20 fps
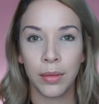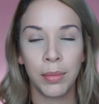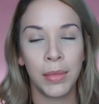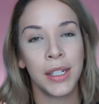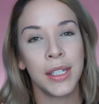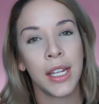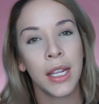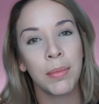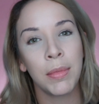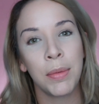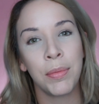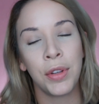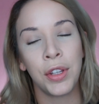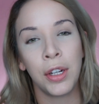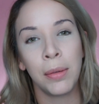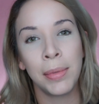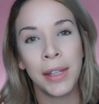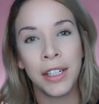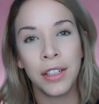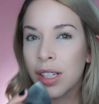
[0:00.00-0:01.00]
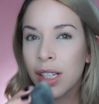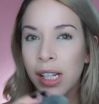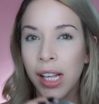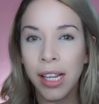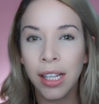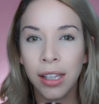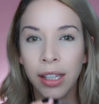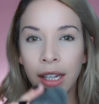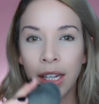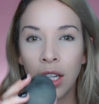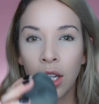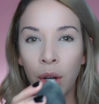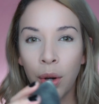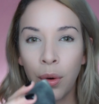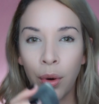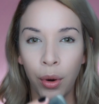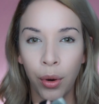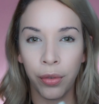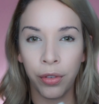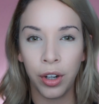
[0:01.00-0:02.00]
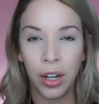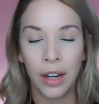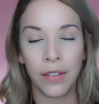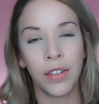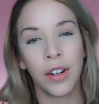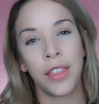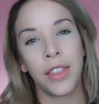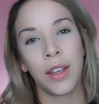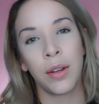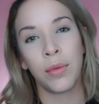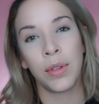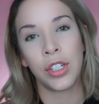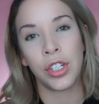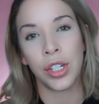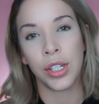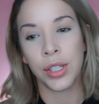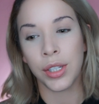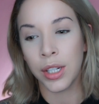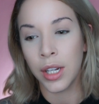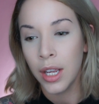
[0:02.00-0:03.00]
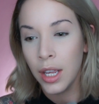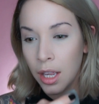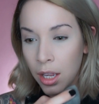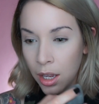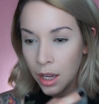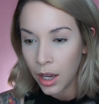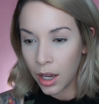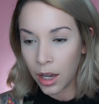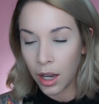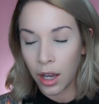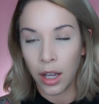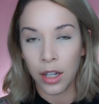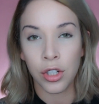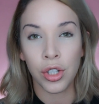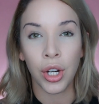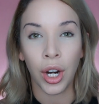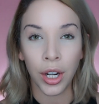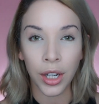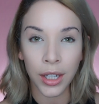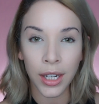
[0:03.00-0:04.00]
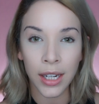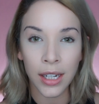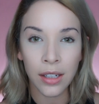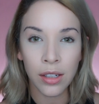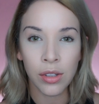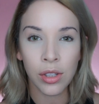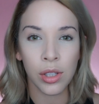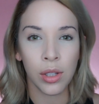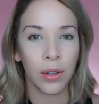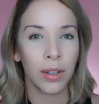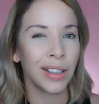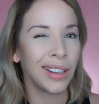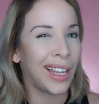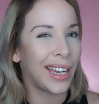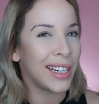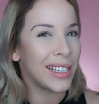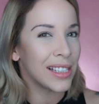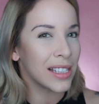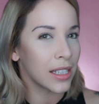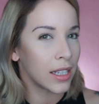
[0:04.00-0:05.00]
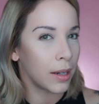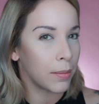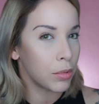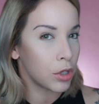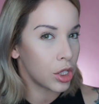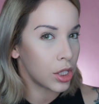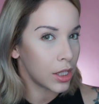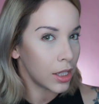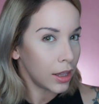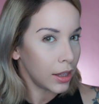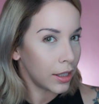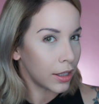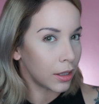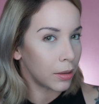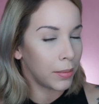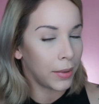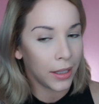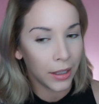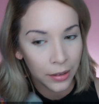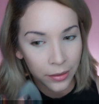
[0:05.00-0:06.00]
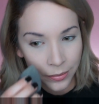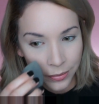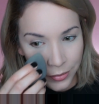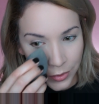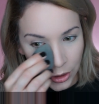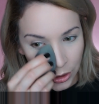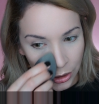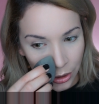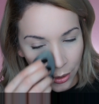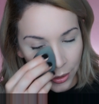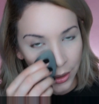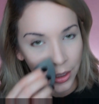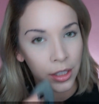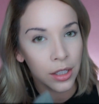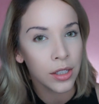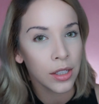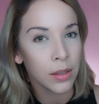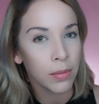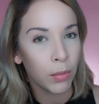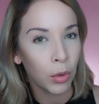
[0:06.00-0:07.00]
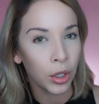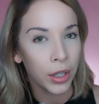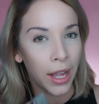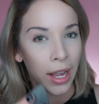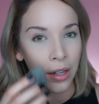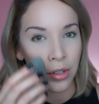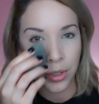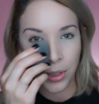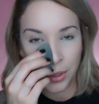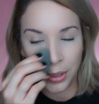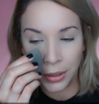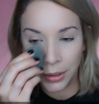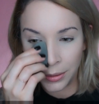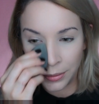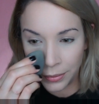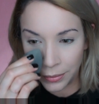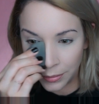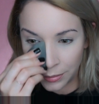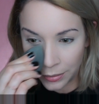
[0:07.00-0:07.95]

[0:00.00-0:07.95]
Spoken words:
I'm going to take my beauty blender, slightly go over everything we just darkened so it lightens it up just a little bit so it looks more natural.